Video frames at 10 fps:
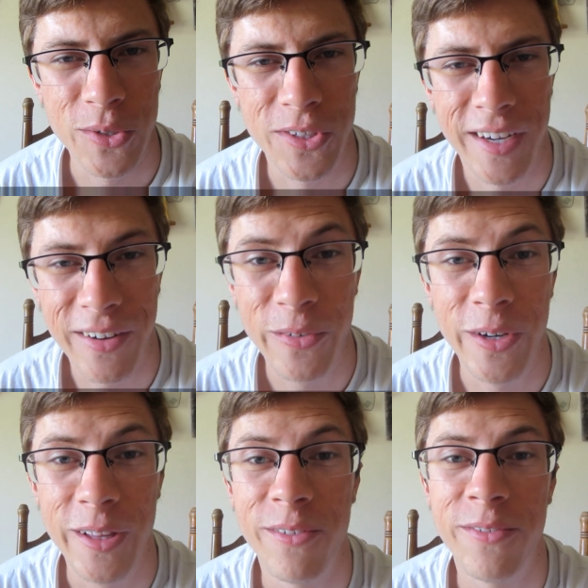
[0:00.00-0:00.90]
is like
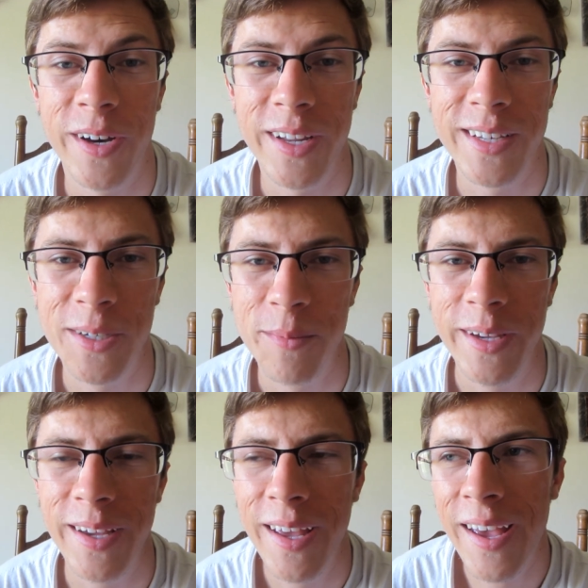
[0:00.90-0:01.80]
really funny to
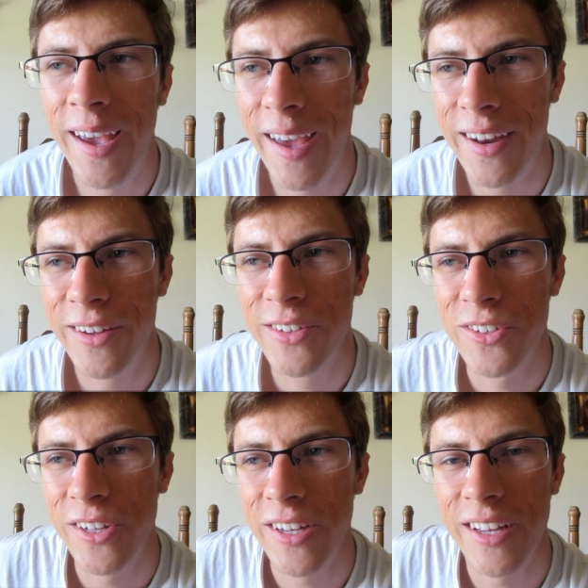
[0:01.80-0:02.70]
me, and it was
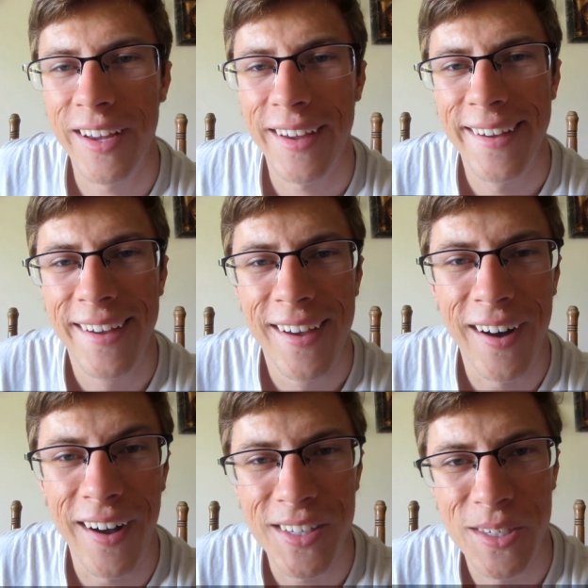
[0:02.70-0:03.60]
really like
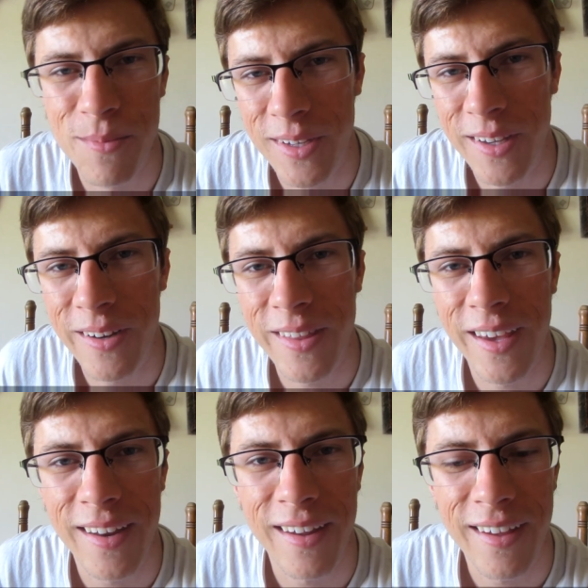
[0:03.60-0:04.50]
awesome to hear
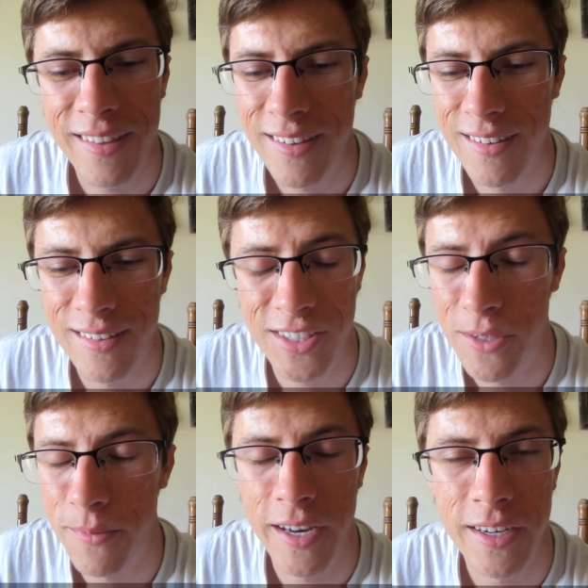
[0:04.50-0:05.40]
that.
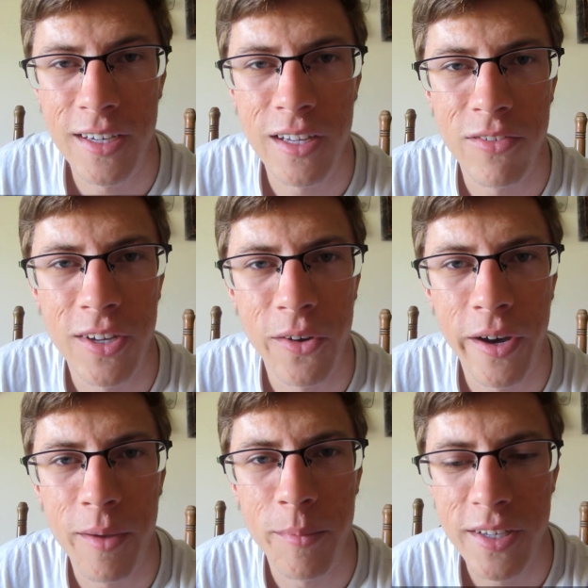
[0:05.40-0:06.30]
Something I didn't even know
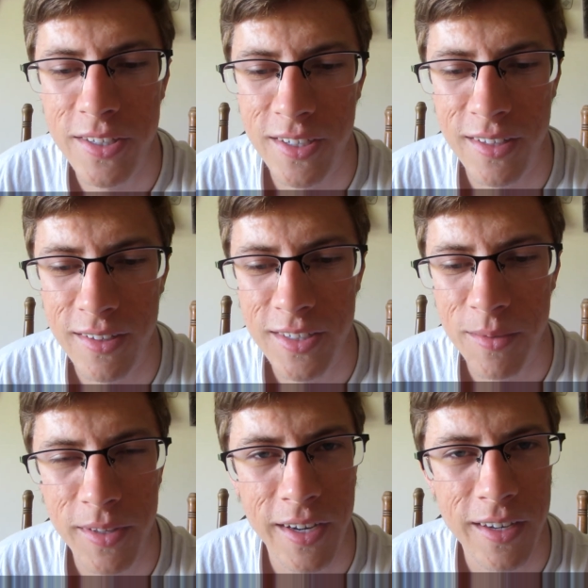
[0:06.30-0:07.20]
I missed, and
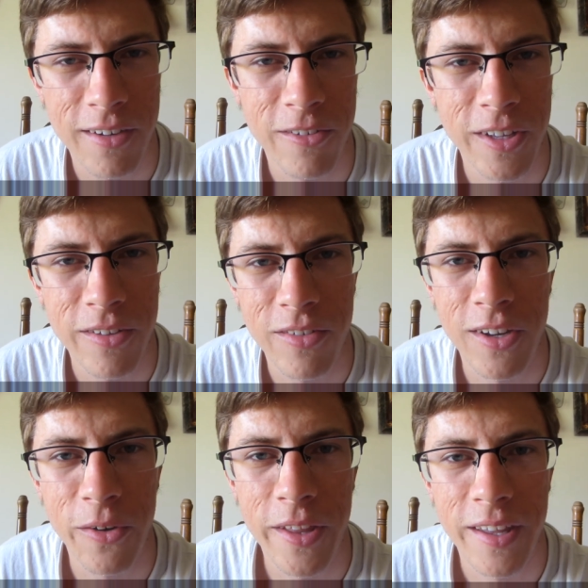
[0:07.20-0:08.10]
something I didn't really even
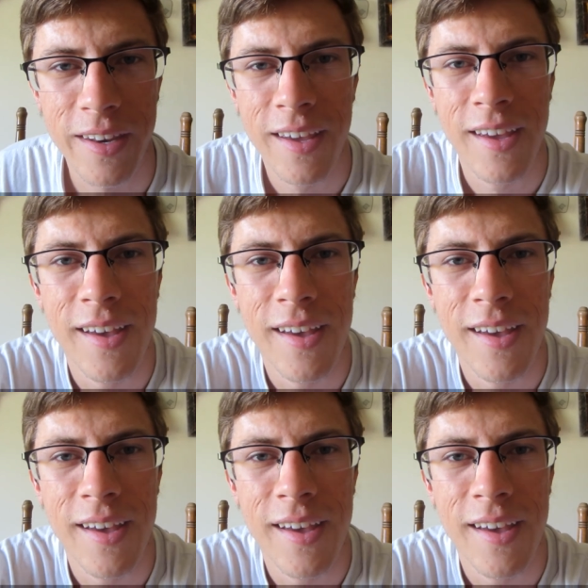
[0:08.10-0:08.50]
know that